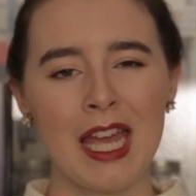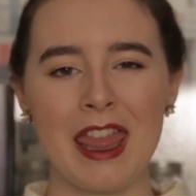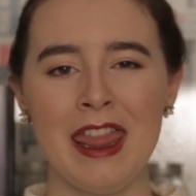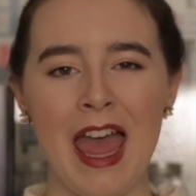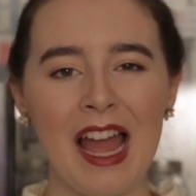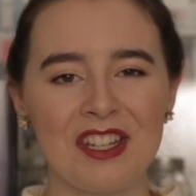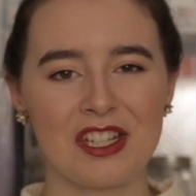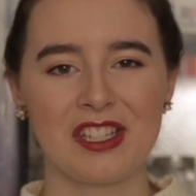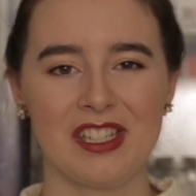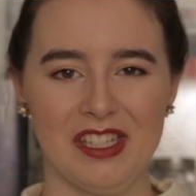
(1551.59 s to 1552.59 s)
that
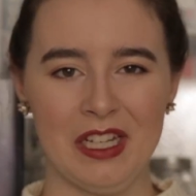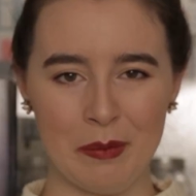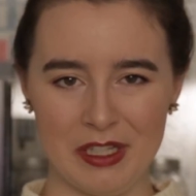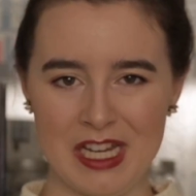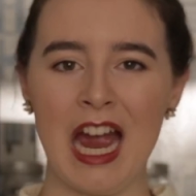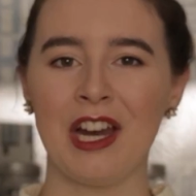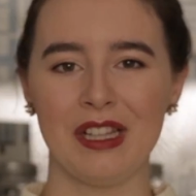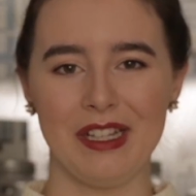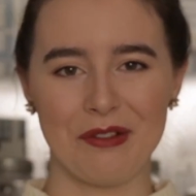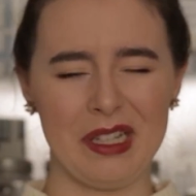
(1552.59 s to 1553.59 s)
doesn't seem
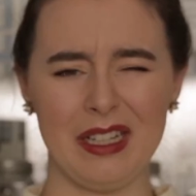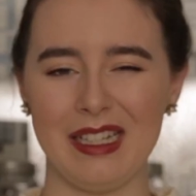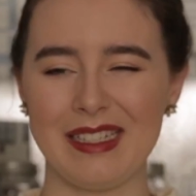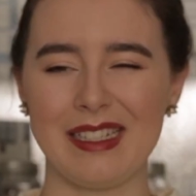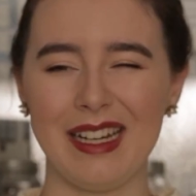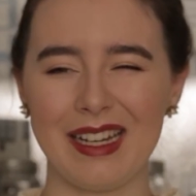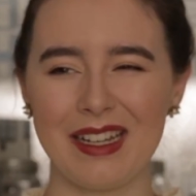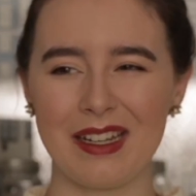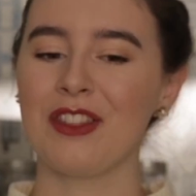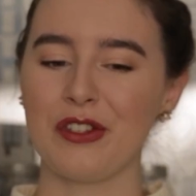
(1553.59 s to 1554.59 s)
entirely
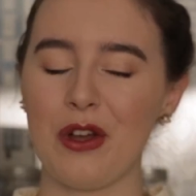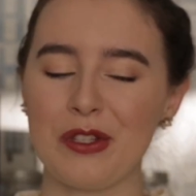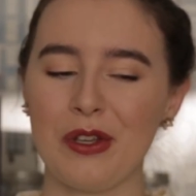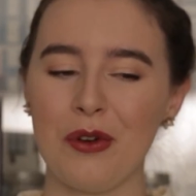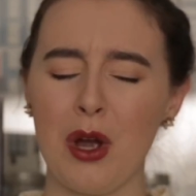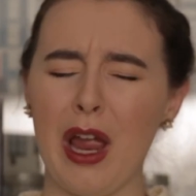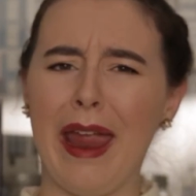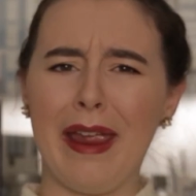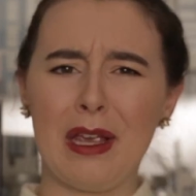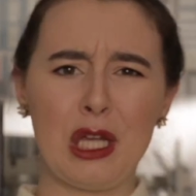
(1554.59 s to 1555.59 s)
realistic. There was also
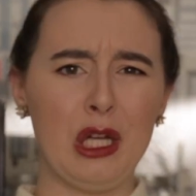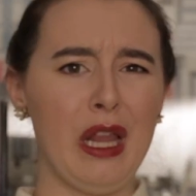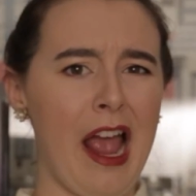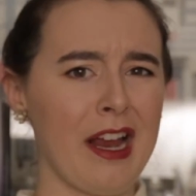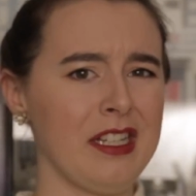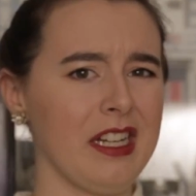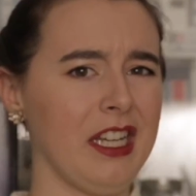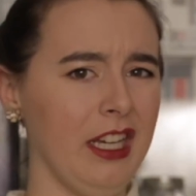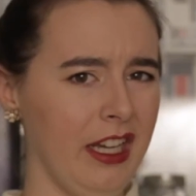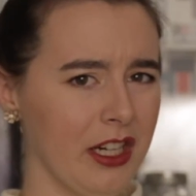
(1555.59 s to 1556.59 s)
a galactic
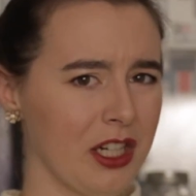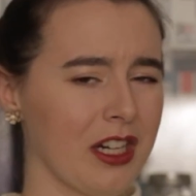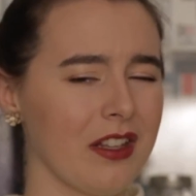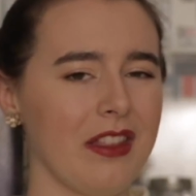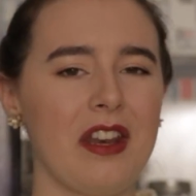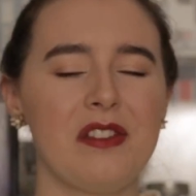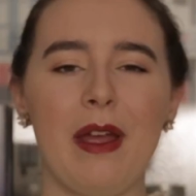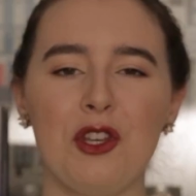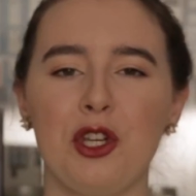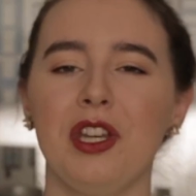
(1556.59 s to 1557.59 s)
year that is
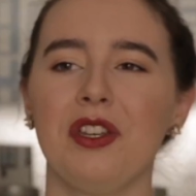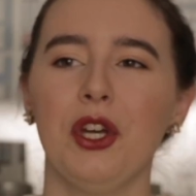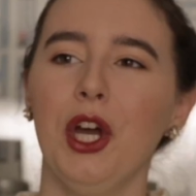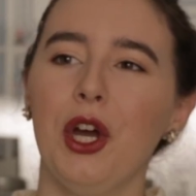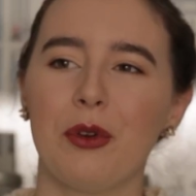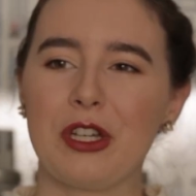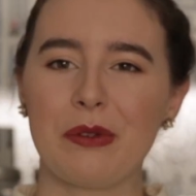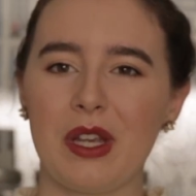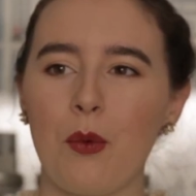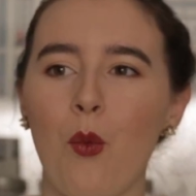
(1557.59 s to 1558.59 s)
mentioned, which I
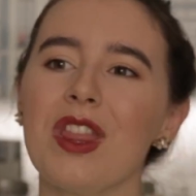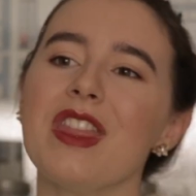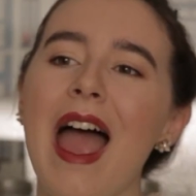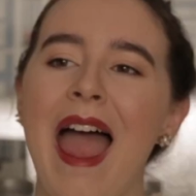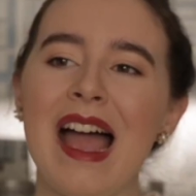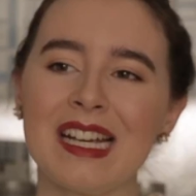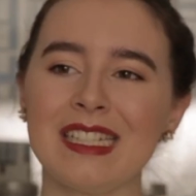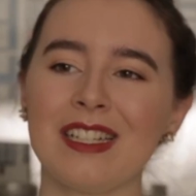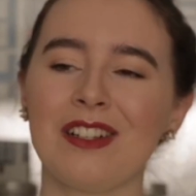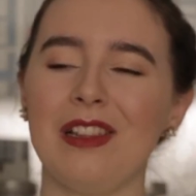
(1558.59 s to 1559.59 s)
was like, what the heck
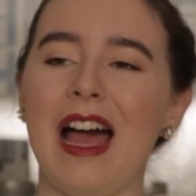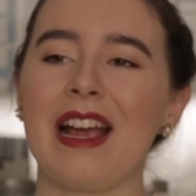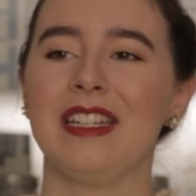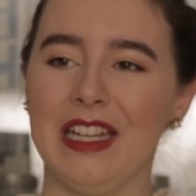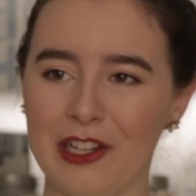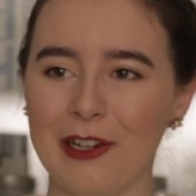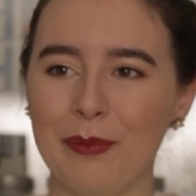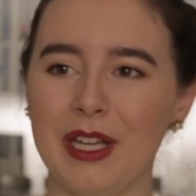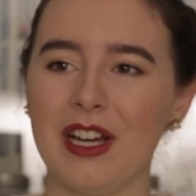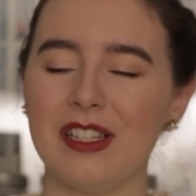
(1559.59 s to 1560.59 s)
is a galactic year?
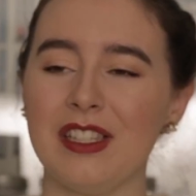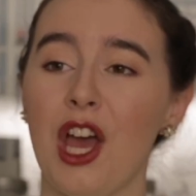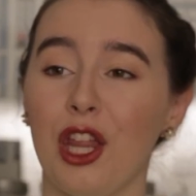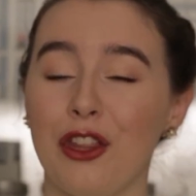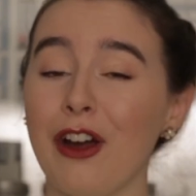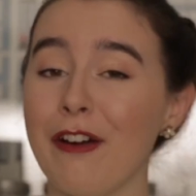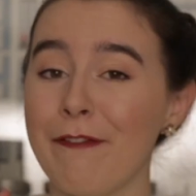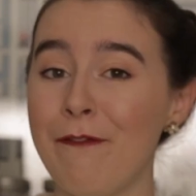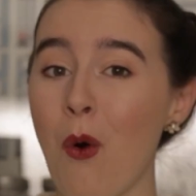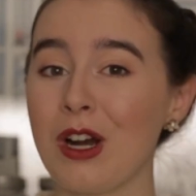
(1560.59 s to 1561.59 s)
Because there are
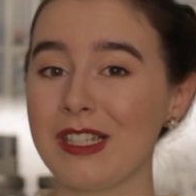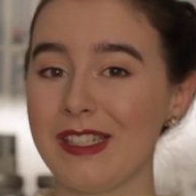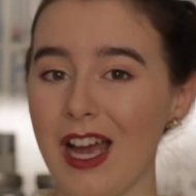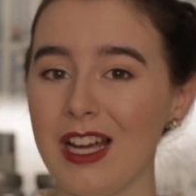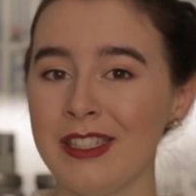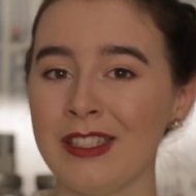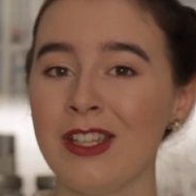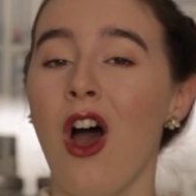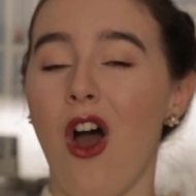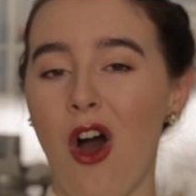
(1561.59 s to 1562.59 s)
4 suns,
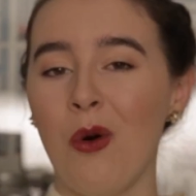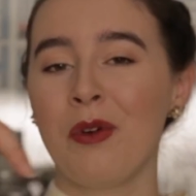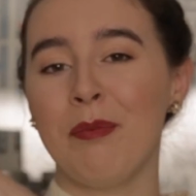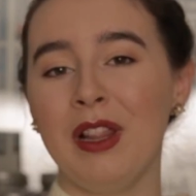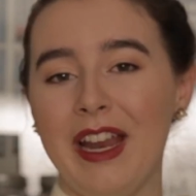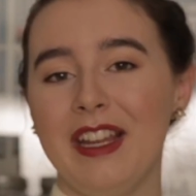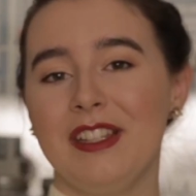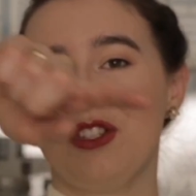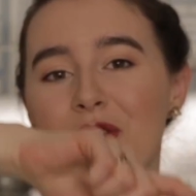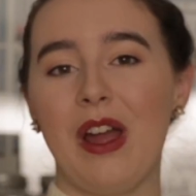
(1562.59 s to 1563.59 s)
all with
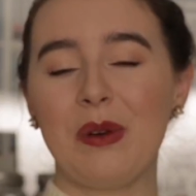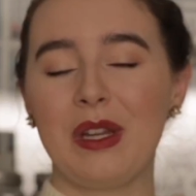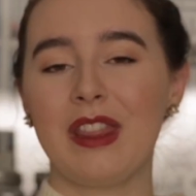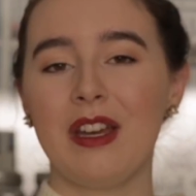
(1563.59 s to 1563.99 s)
planets surrounding